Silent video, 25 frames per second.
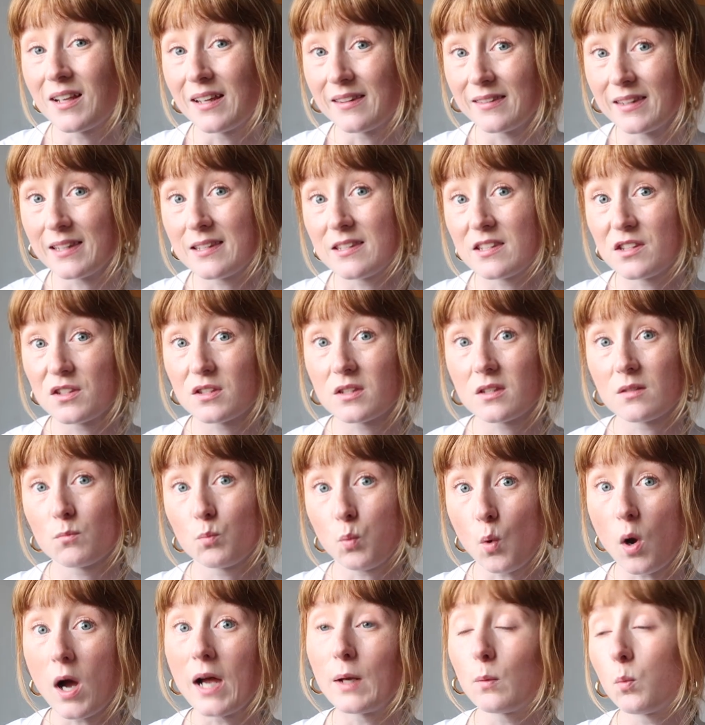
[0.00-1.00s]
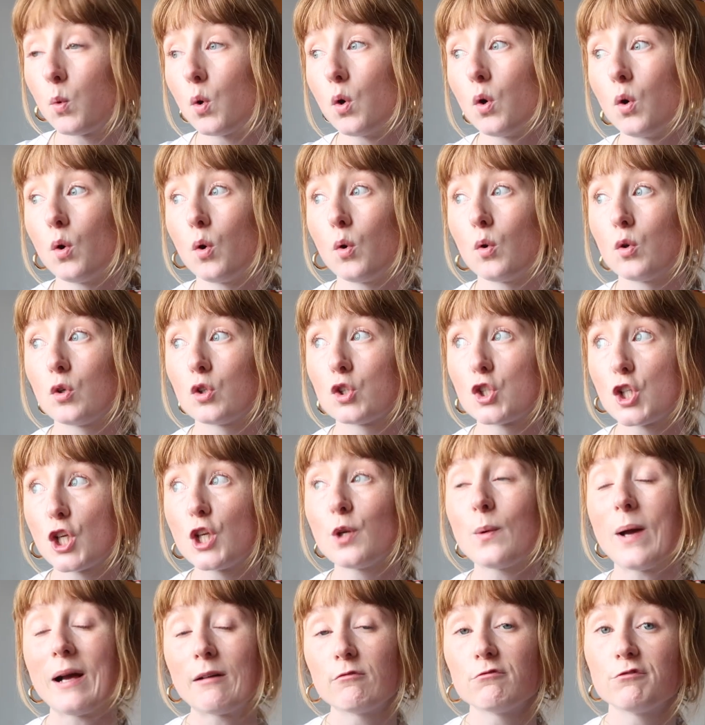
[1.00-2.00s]
And this is what I wore
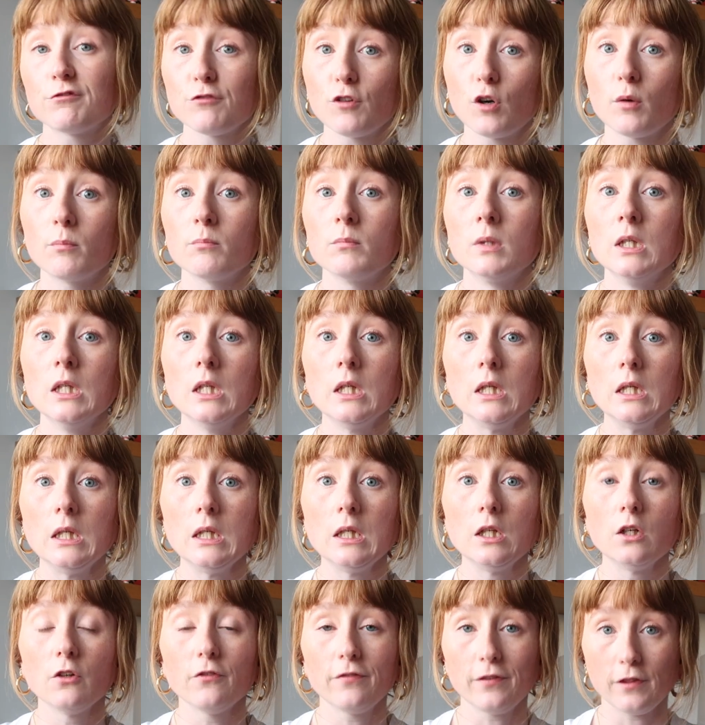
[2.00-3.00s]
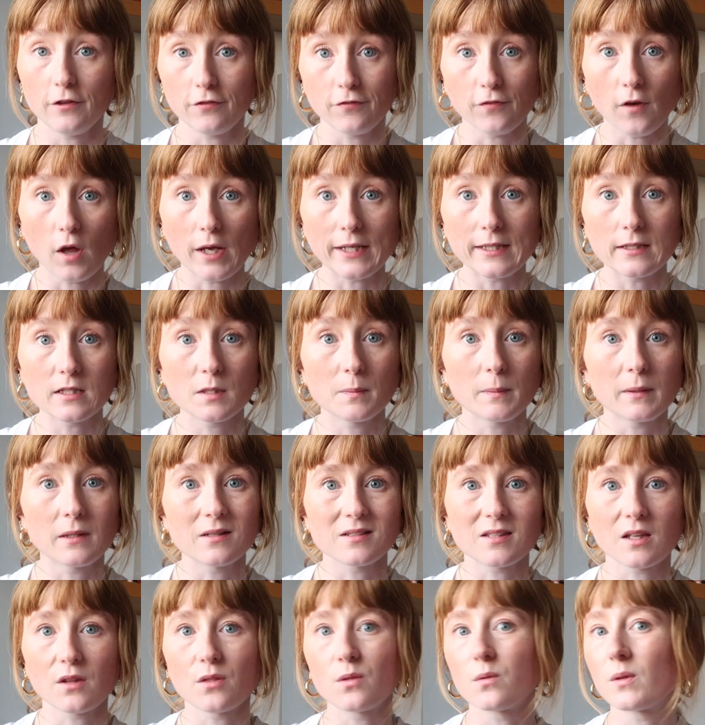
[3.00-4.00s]
to and from for the flight,
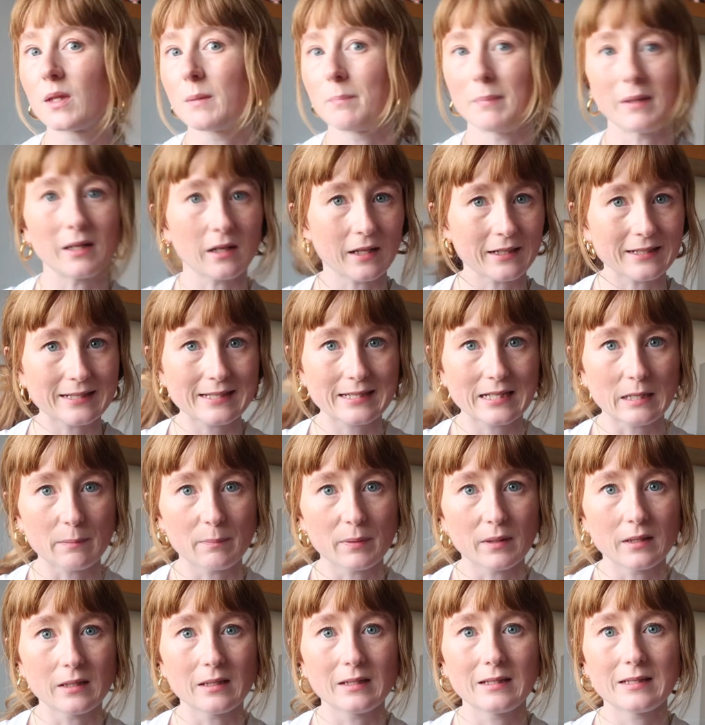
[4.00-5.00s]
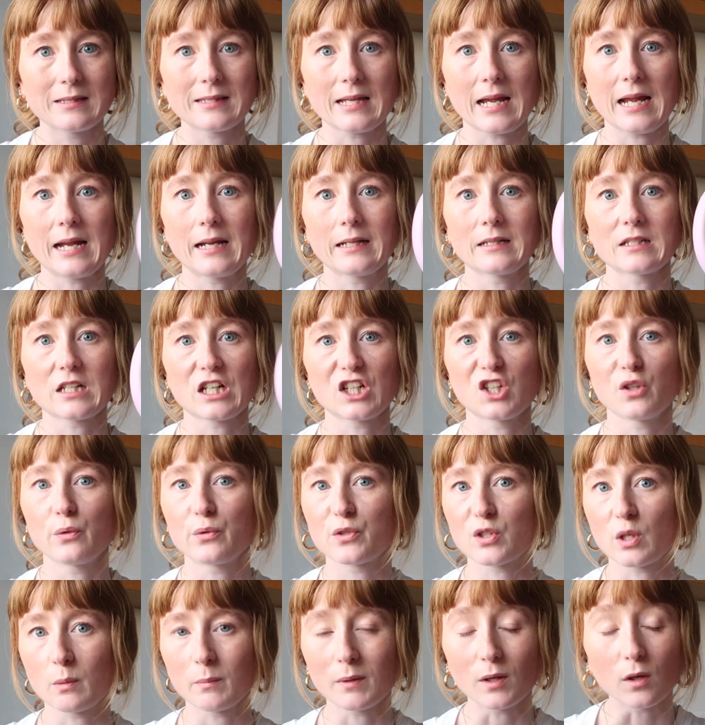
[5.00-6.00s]
because I thought they'd be like slippers, and I knew it
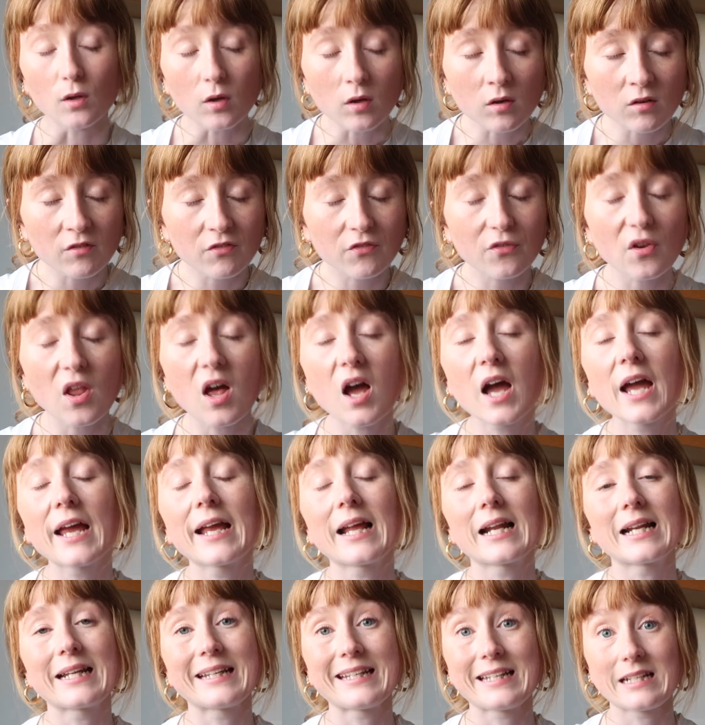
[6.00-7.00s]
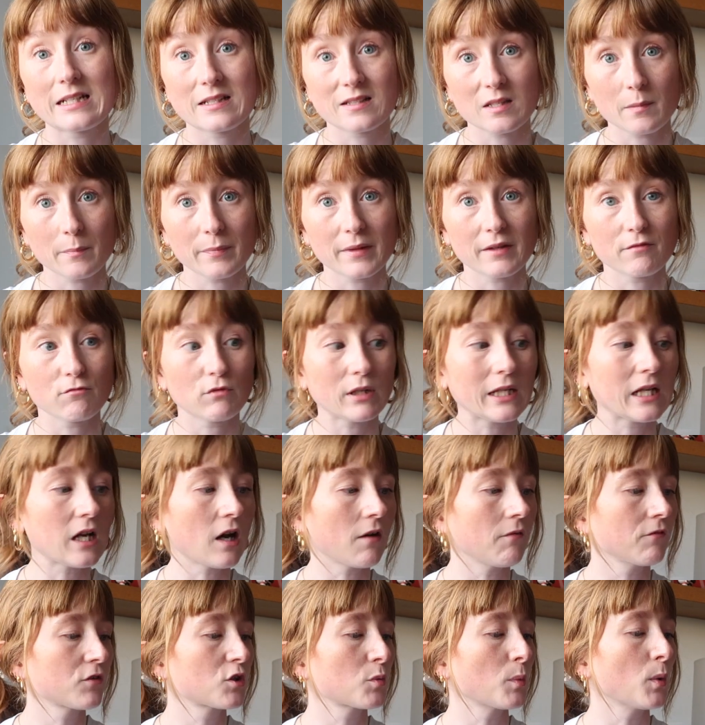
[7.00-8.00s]
was going to be a long flight and I needed something really
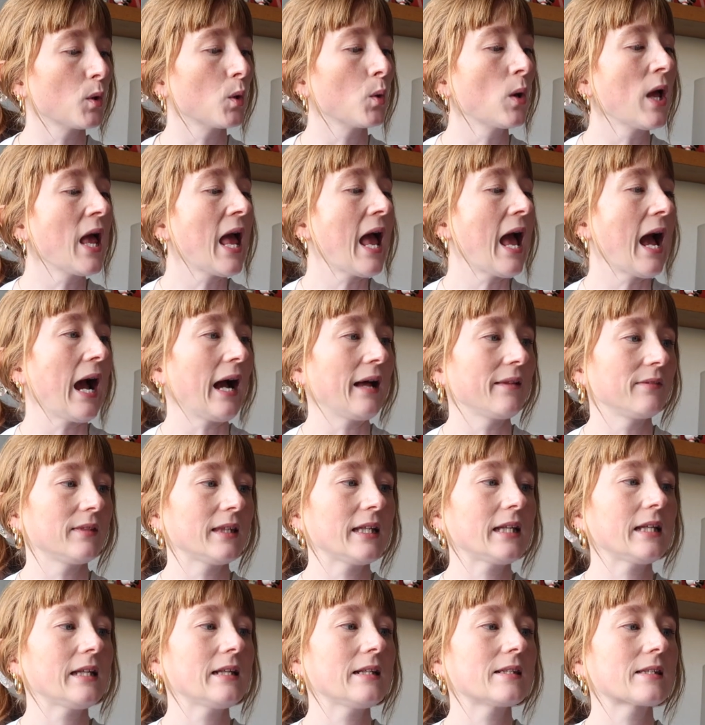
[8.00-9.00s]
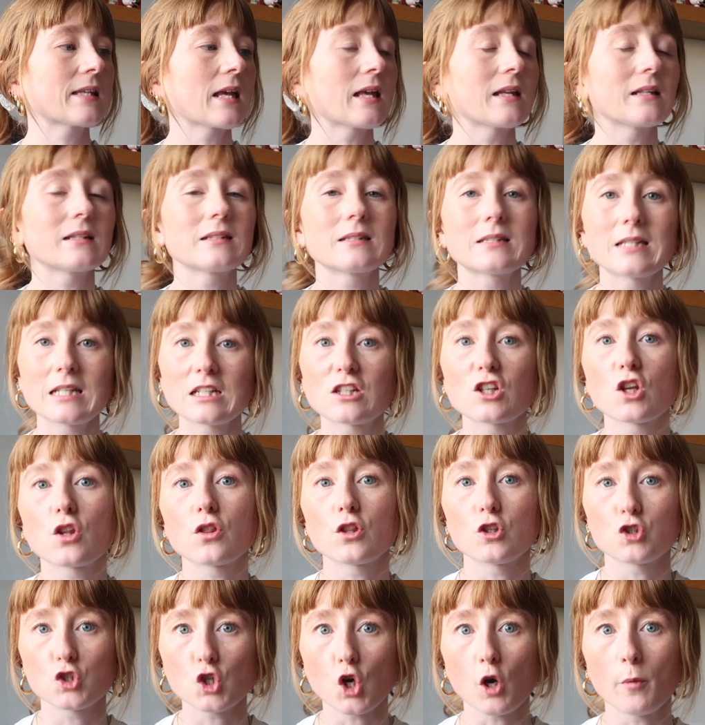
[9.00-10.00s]
comfortable, and these did
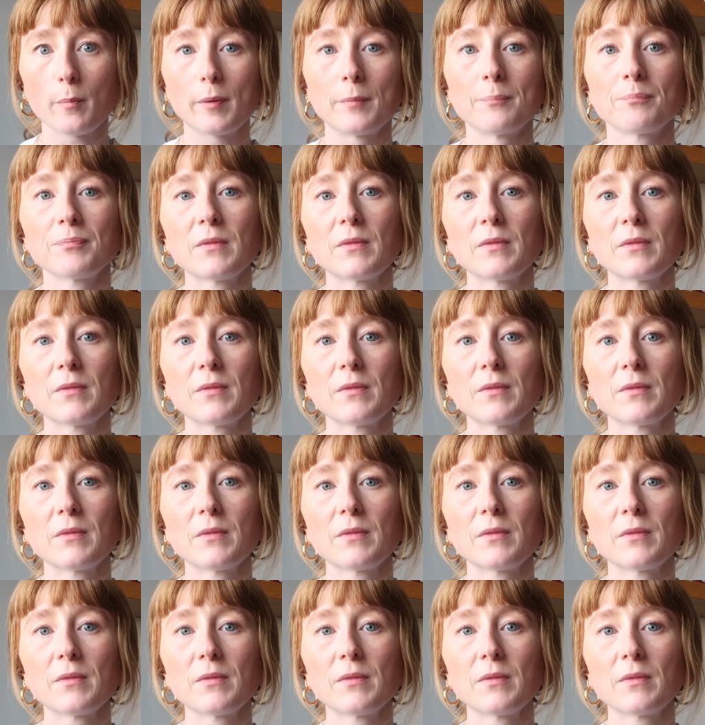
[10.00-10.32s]
the job.